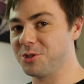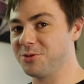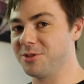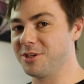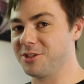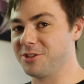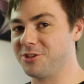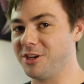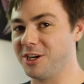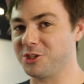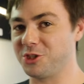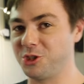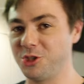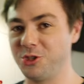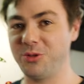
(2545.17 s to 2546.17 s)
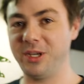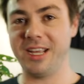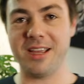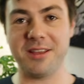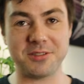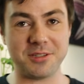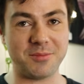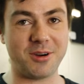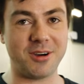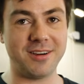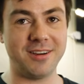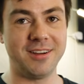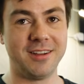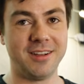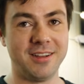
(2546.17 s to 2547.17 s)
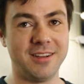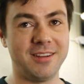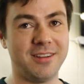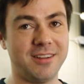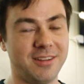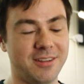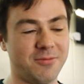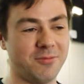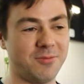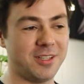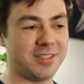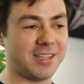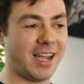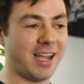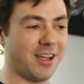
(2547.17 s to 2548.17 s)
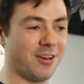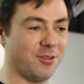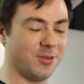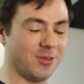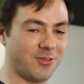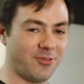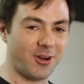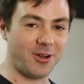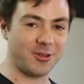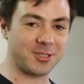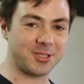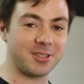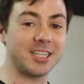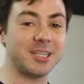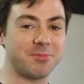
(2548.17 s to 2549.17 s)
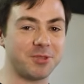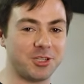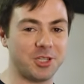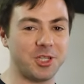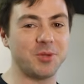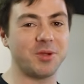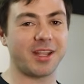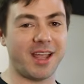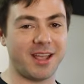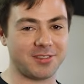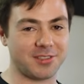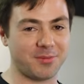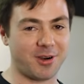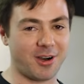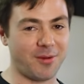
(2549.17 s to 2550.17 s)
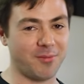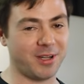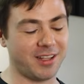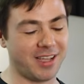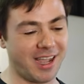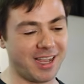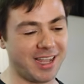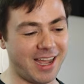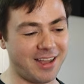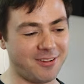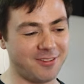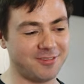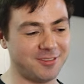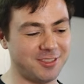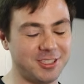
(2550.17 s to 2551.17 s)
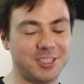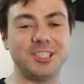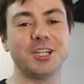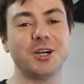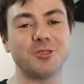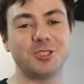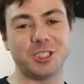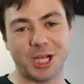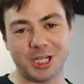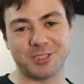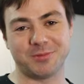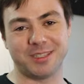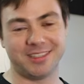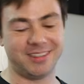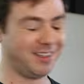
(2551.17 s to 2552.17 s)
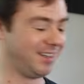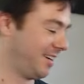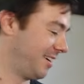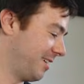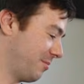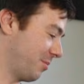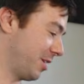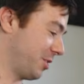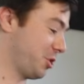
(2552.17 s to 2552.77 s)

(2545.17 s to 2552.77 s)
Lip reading: doing a chewing ASMR, and this guy I knew would fall asleep to chewing ASMR. I mean, like, I don't, no judgment, but